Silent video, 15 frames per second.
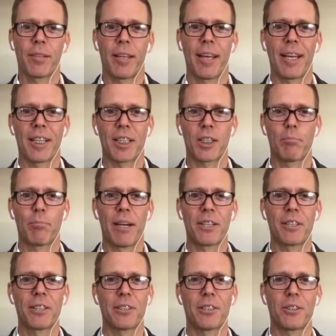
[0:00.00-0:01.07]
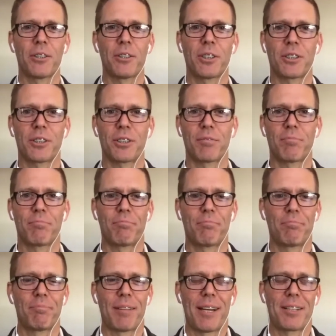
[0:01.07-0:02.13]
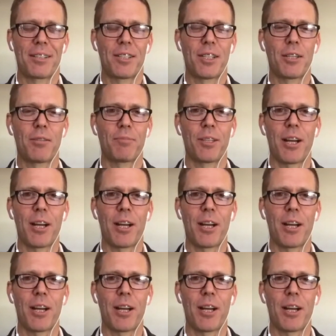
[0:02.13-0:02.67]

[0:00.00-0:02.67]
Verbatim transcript: and competitors, you just, I don't know.